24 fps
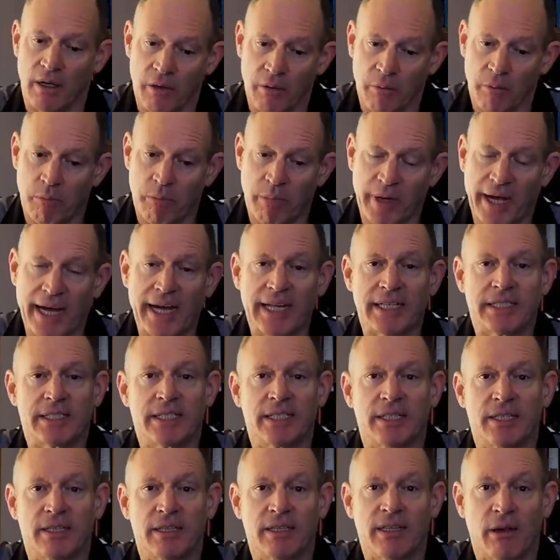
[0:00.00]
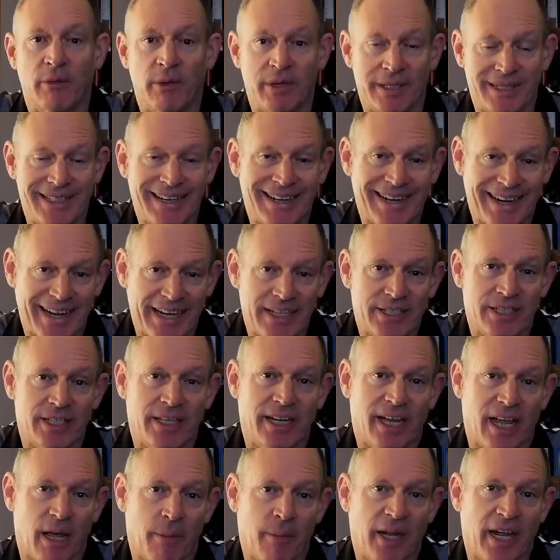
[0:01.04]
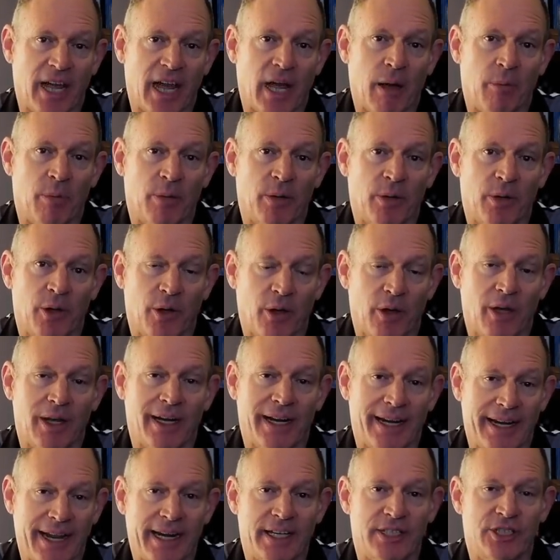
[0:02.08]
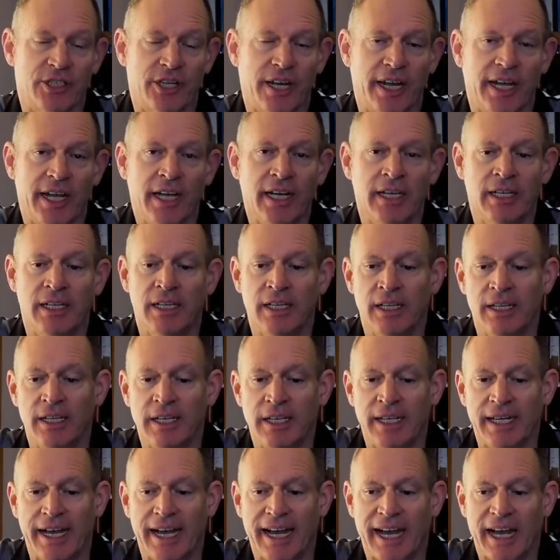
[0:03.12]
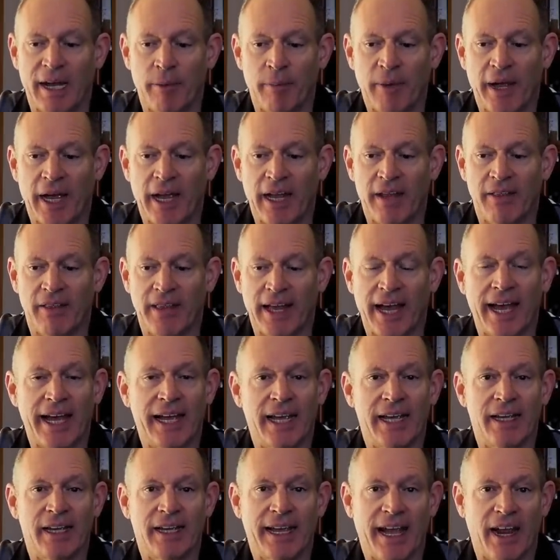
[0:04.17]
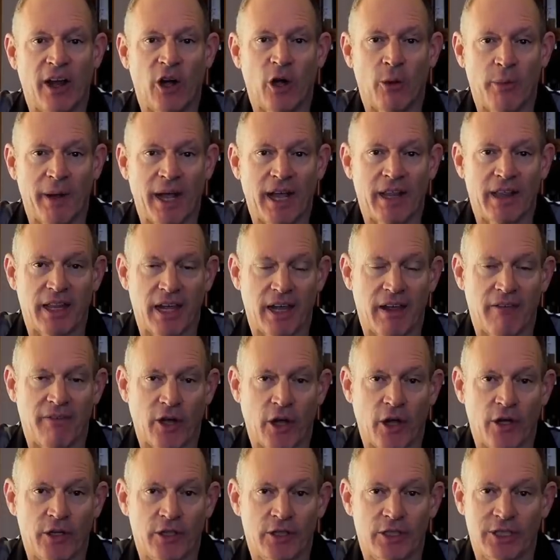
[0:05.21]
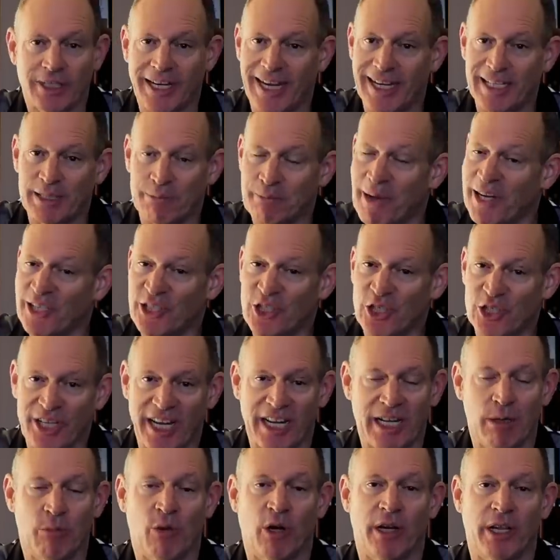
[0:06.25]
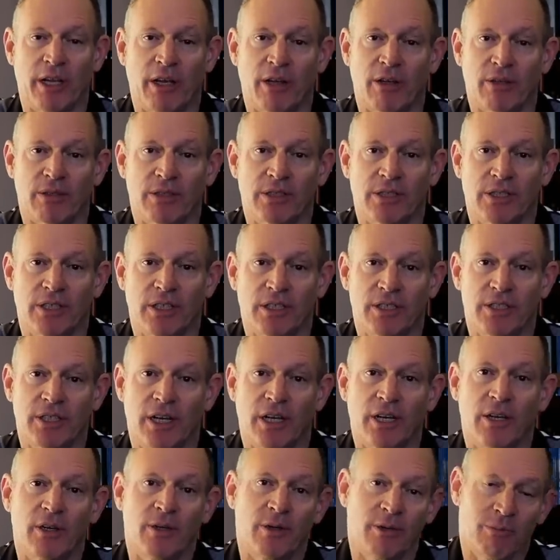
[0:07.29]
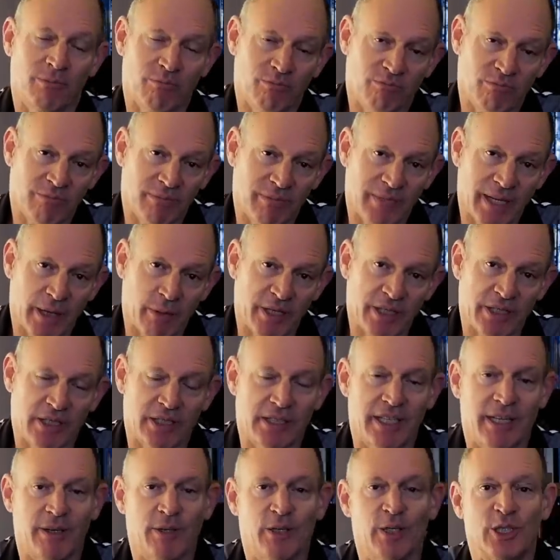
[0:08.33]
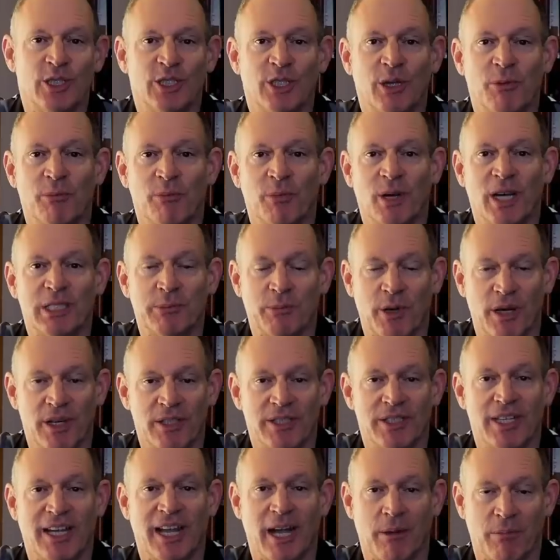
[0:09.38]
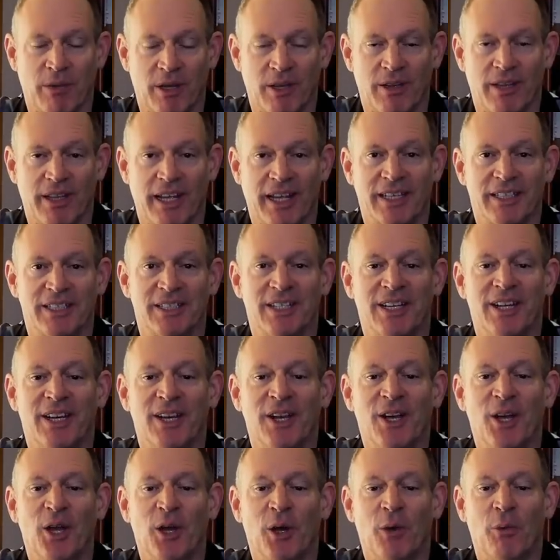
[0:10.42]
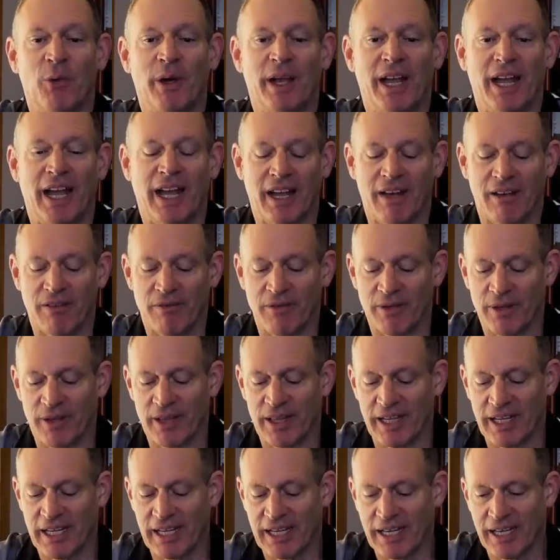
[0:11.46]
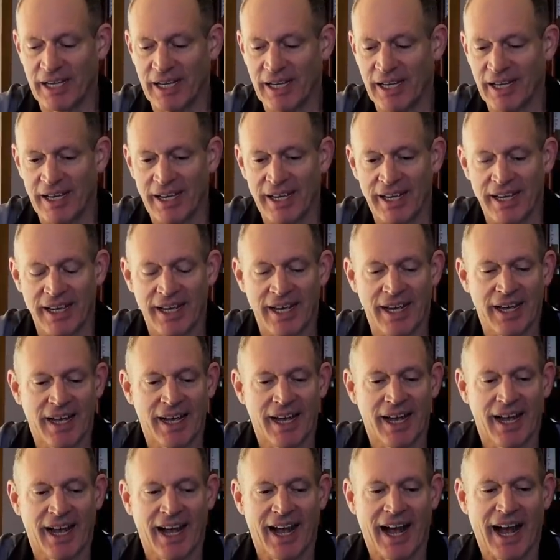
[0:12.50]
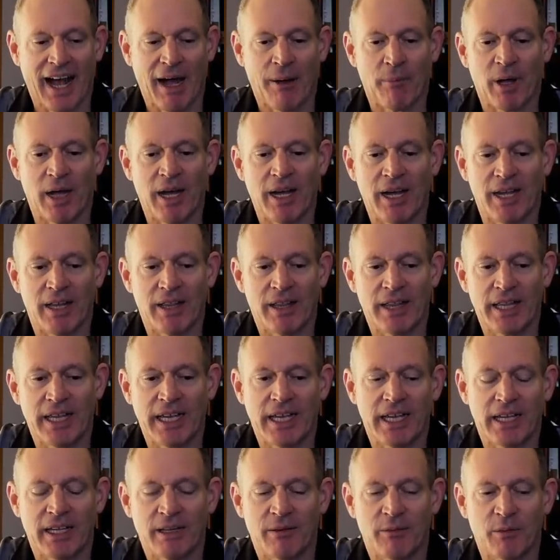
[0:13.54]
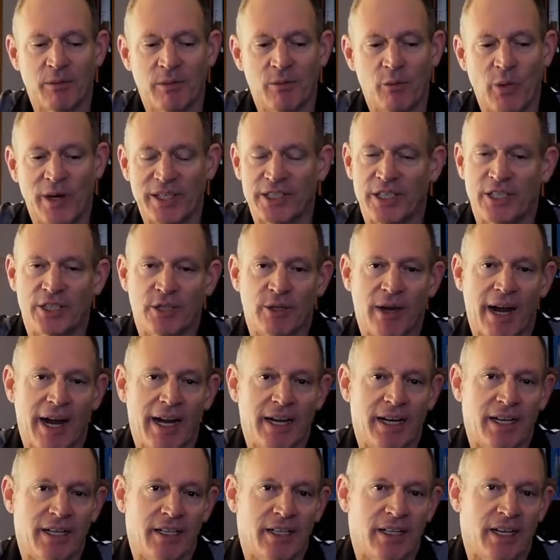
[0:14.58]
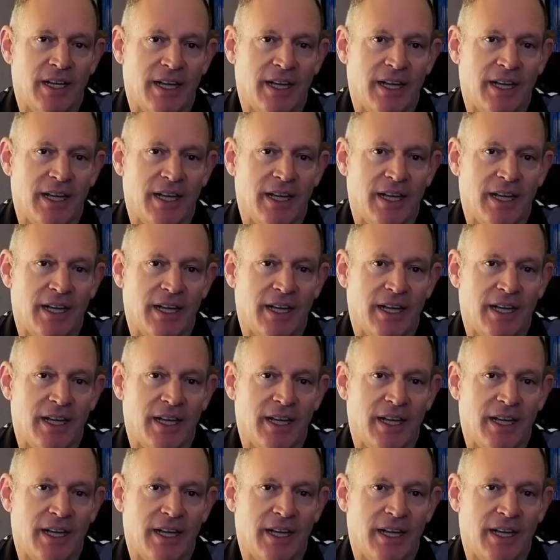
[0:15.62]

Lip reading: But there is an election coming up early next year. And they care about their votes as much as anybody else. So there is some, I suppose, a couple of things. We have the West Australian